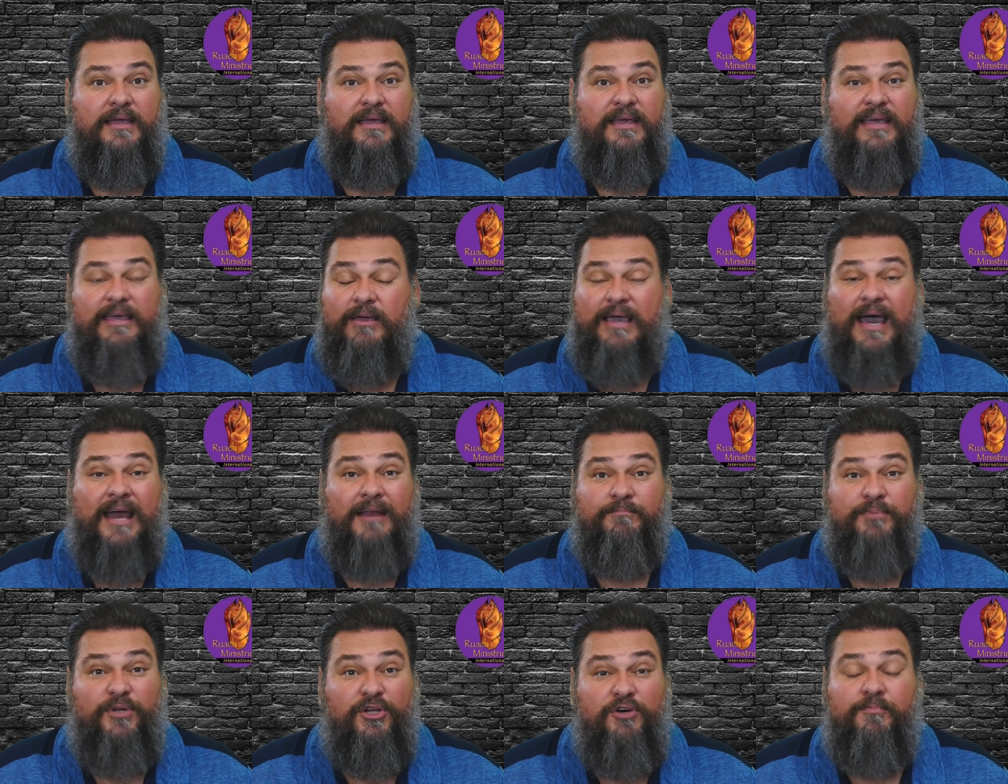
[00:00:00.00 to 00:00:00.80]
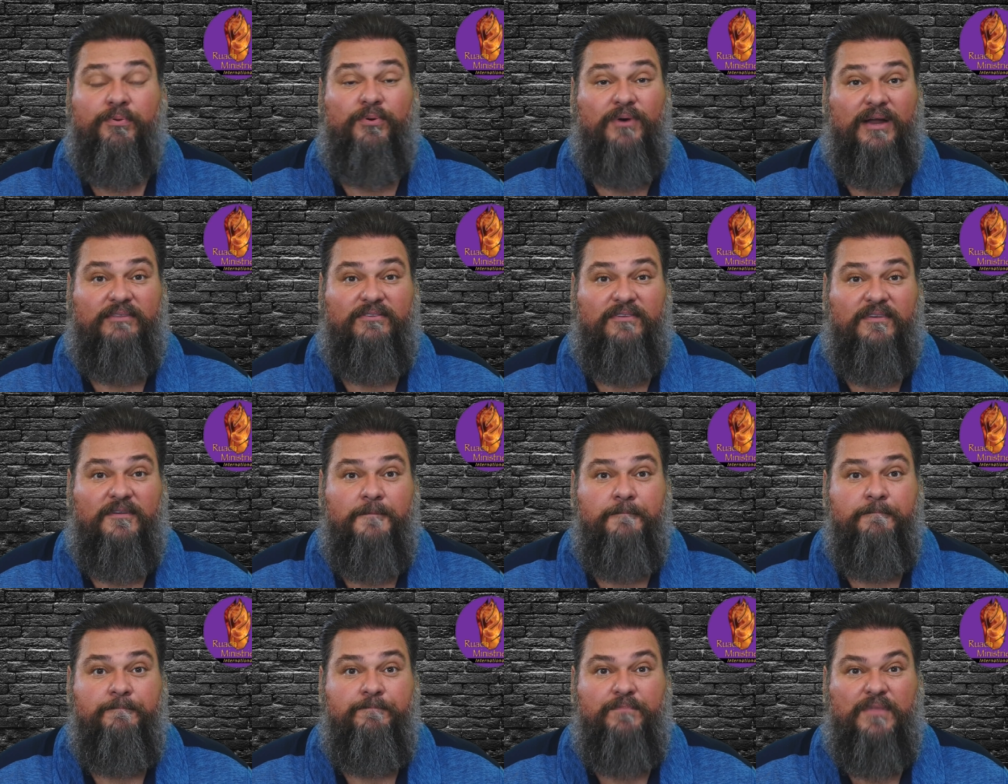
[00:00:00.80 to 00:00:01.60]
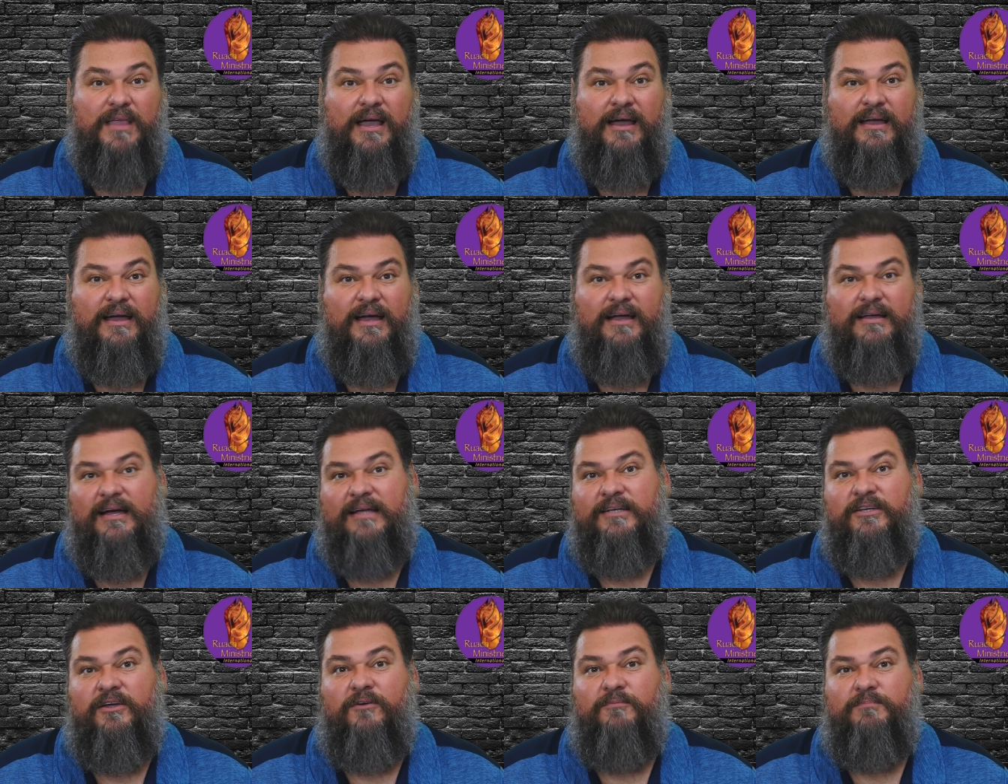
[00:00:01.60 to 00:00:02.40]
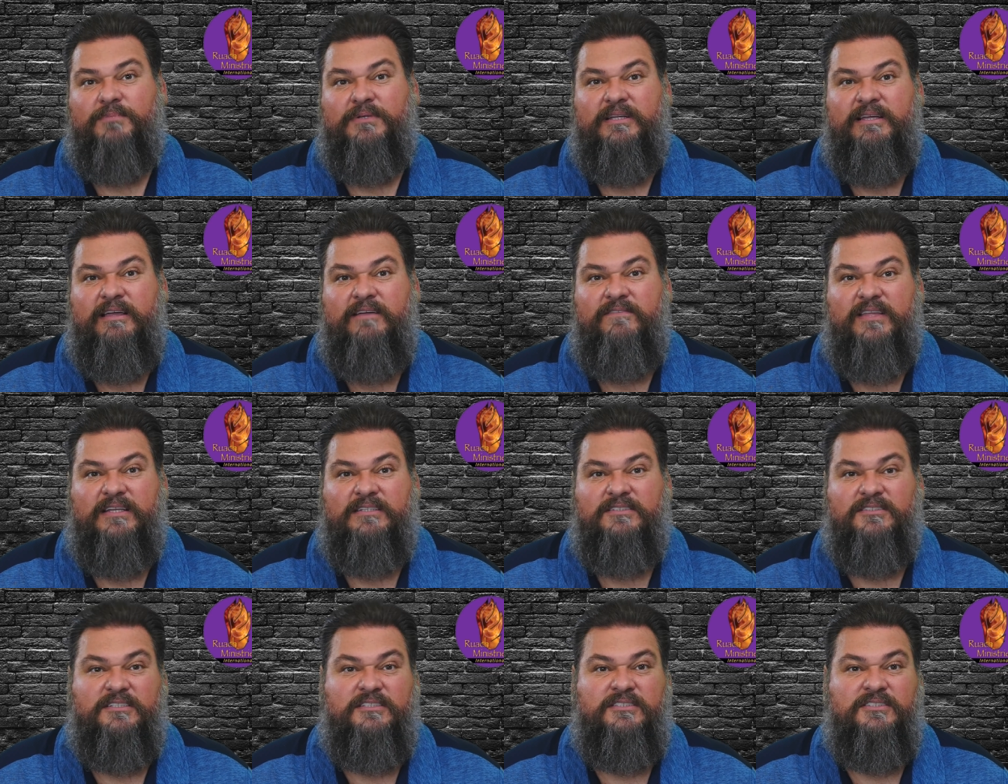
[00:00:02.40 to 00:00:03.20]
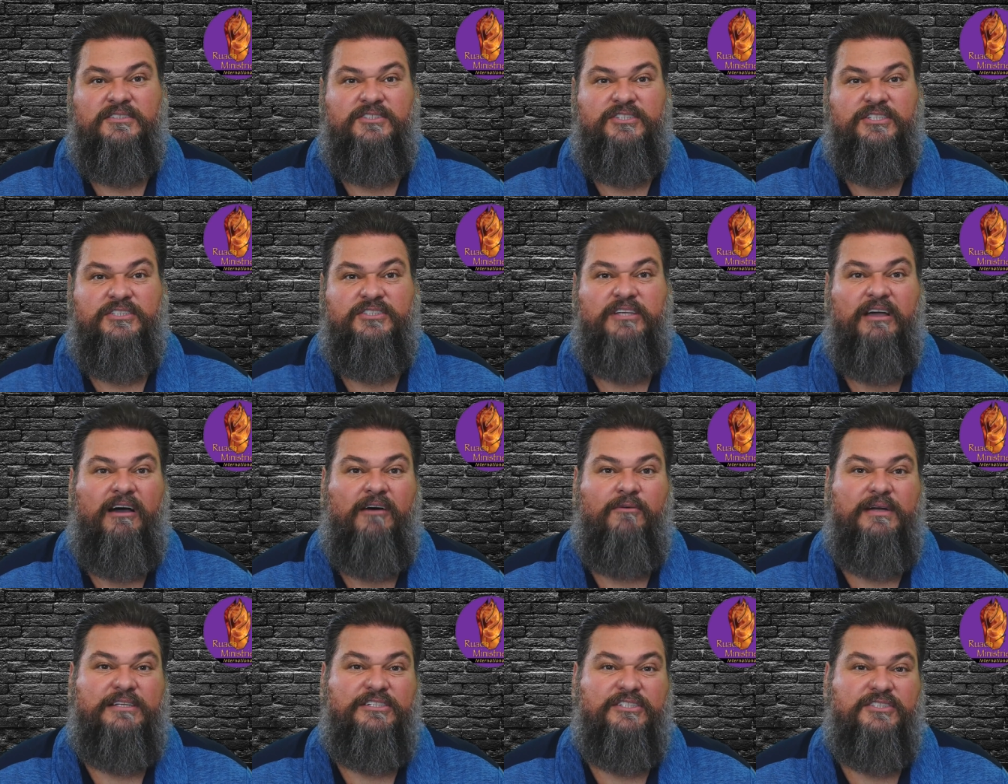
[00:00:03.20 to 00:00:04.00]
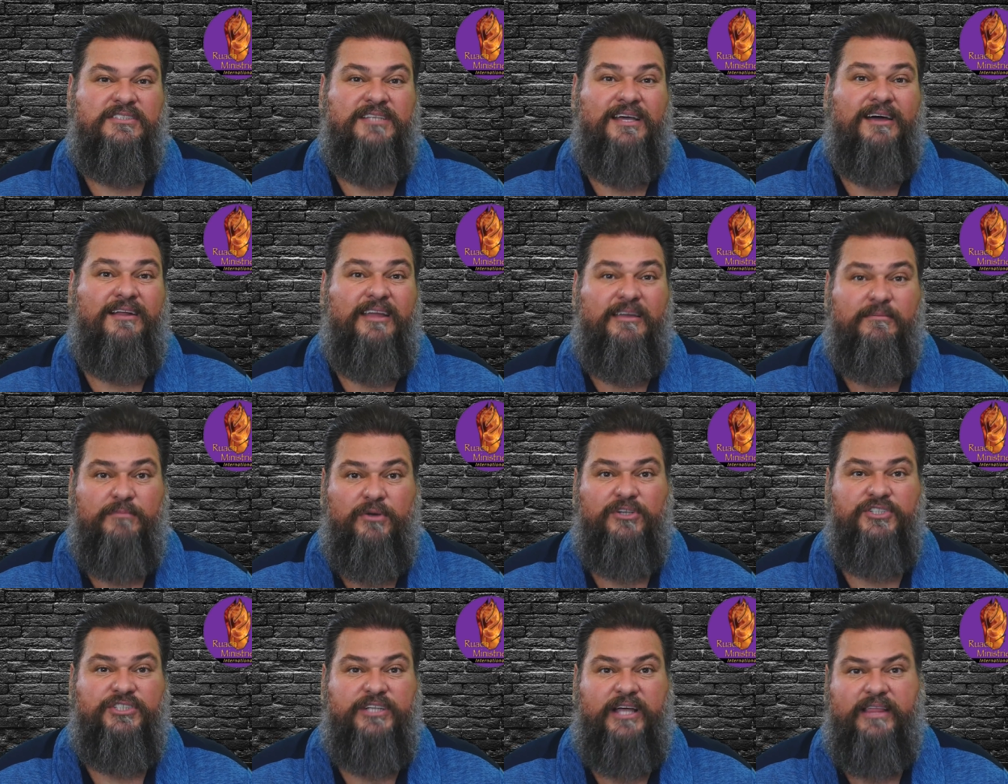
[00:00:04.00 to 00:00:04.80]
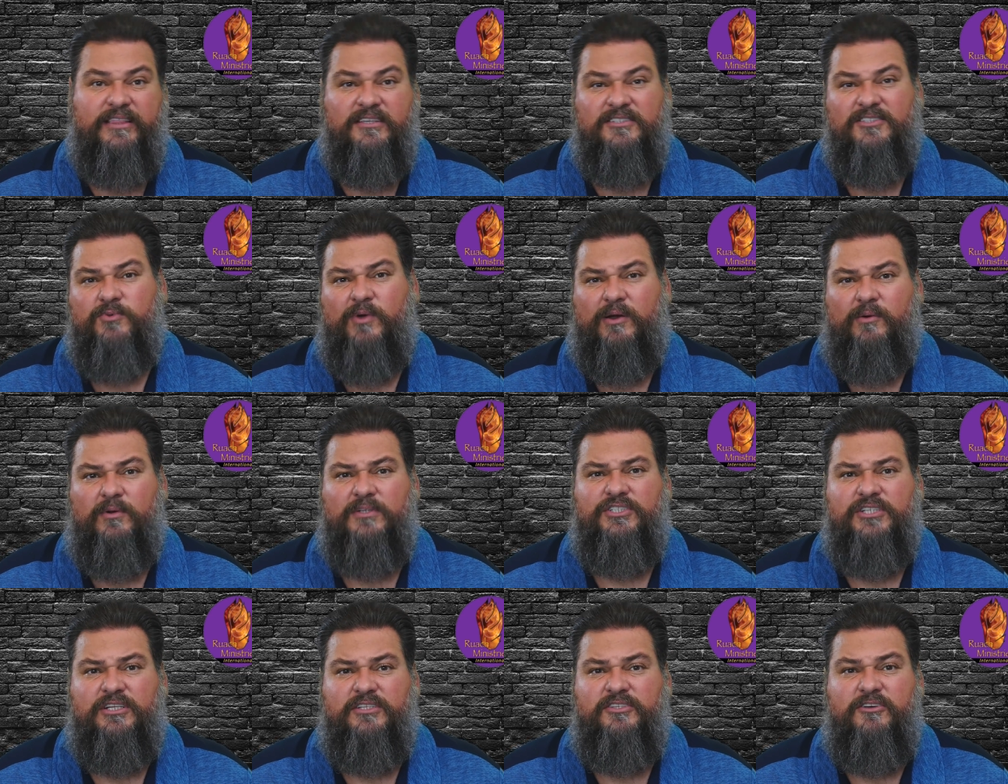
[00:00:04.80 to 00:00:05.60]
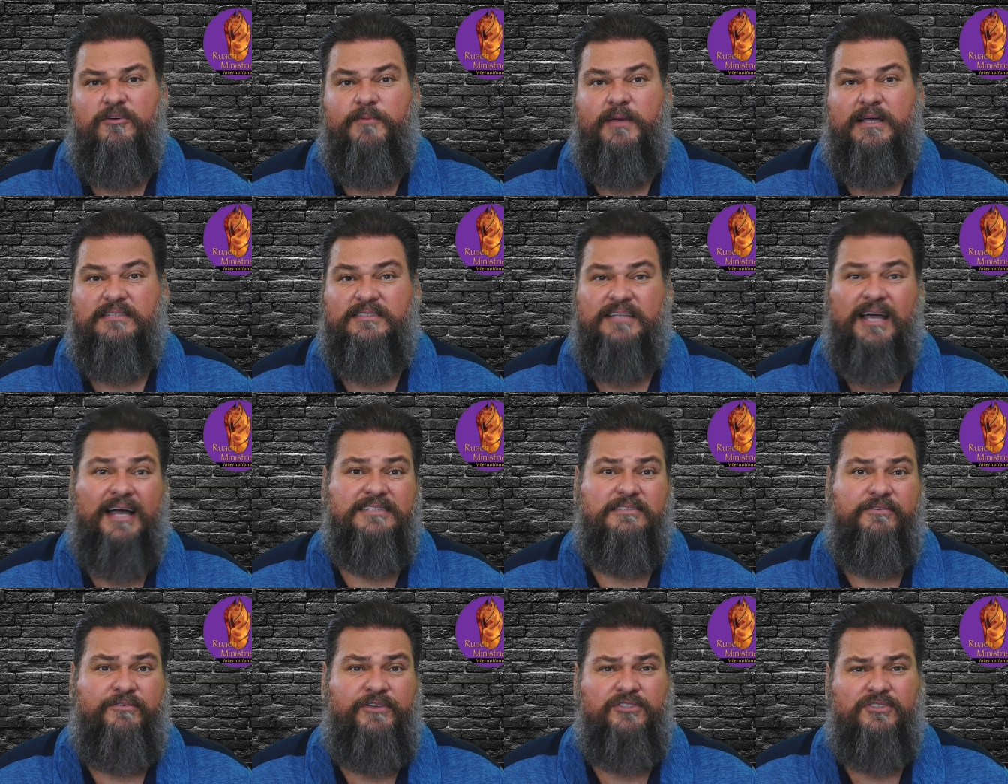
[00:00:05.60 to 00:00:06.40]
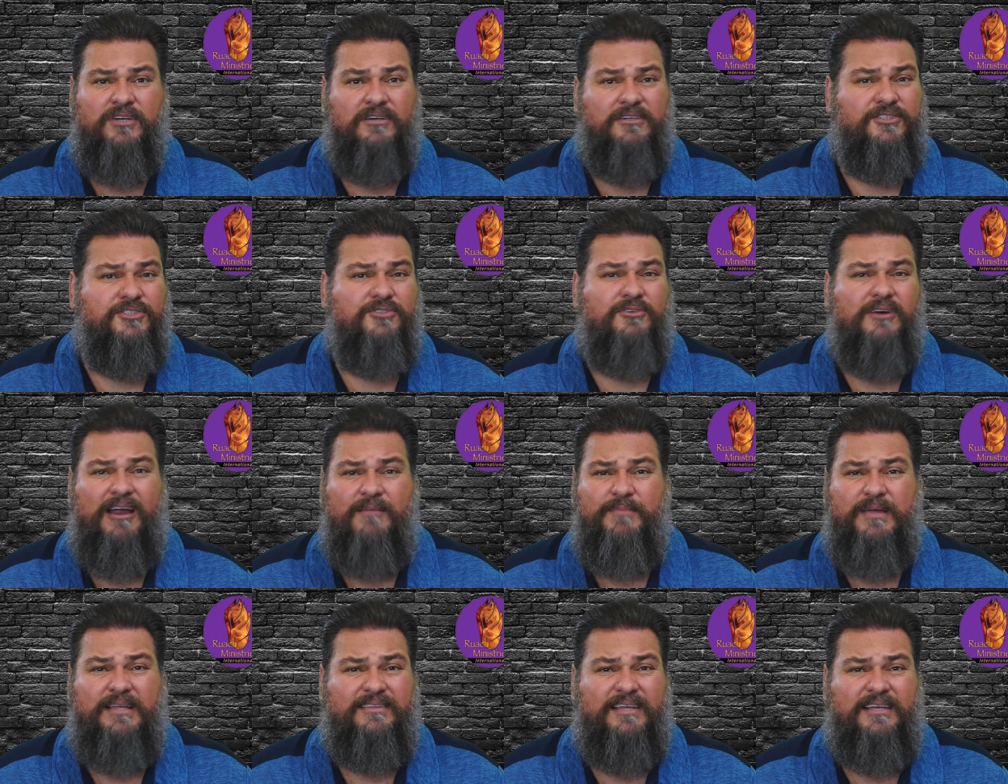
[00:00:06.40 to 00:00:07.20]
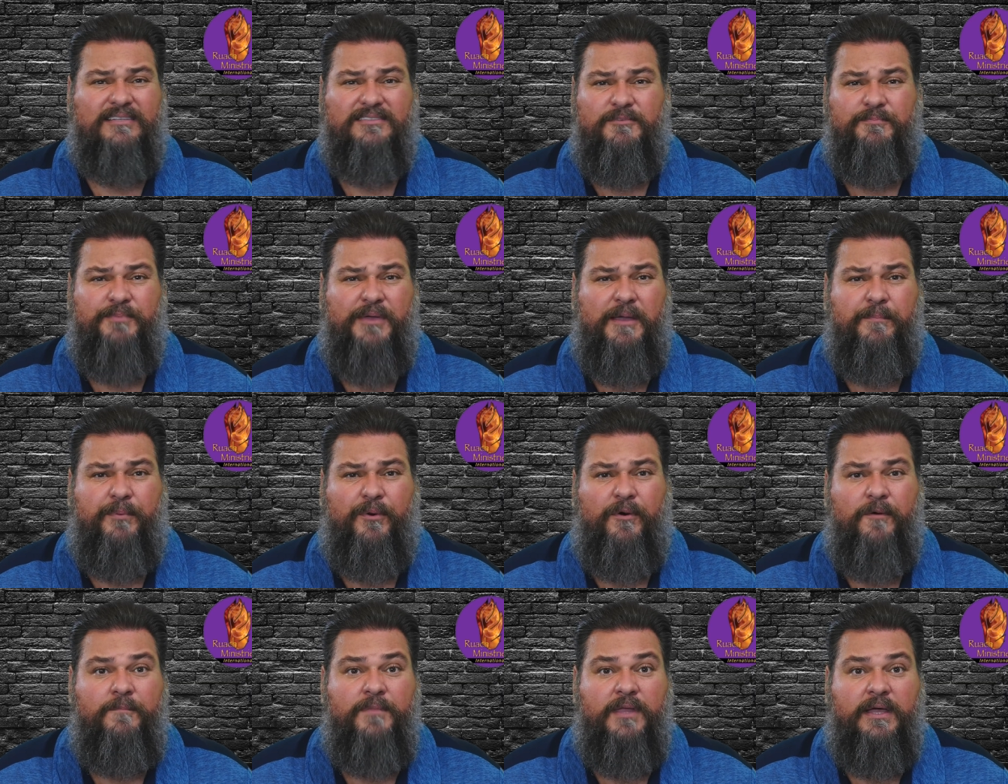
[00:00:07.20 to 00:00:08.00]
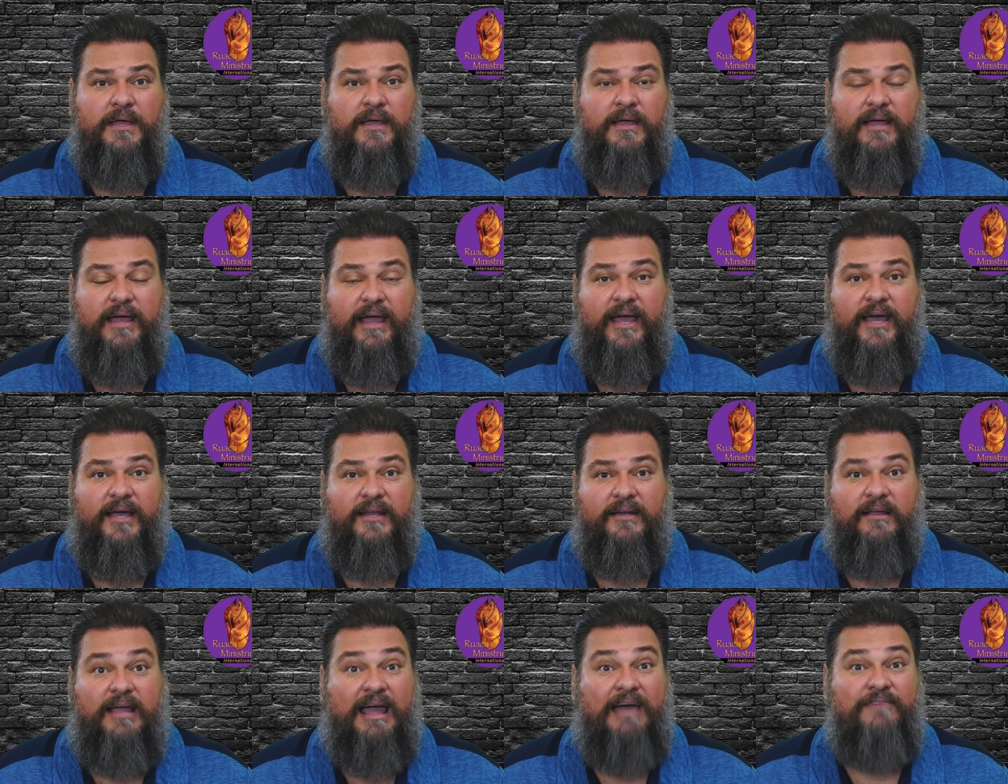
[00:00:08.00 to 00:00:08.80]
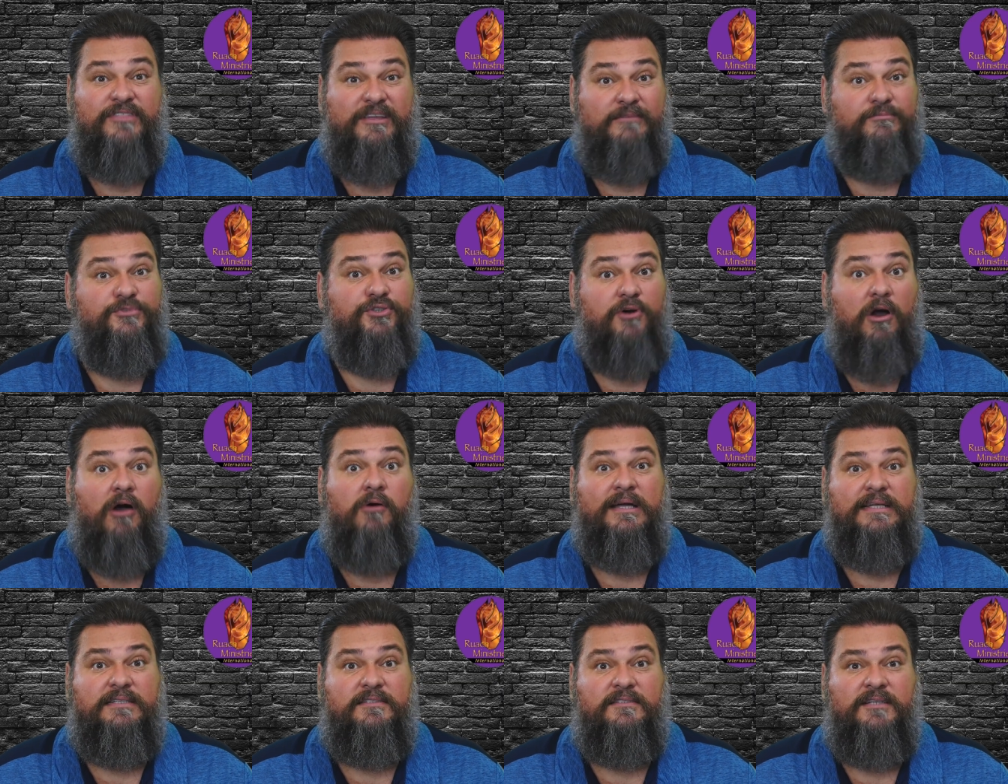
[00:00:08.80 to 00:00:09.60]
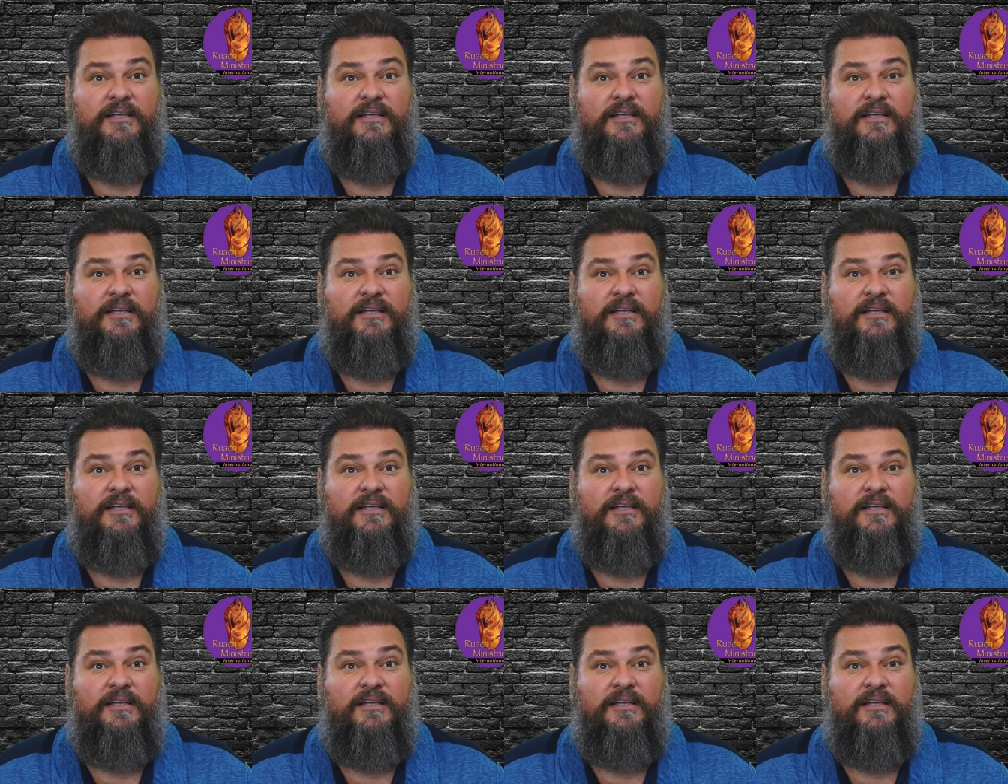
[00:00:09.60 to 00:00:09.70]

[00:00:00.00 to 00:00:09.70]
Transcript: He got a blueprint. I, I, I, don't believe this. This is just Yahweh just telling Moshe, this is what I want you to do. Because, guys, if you start describing things to people and have them draw it,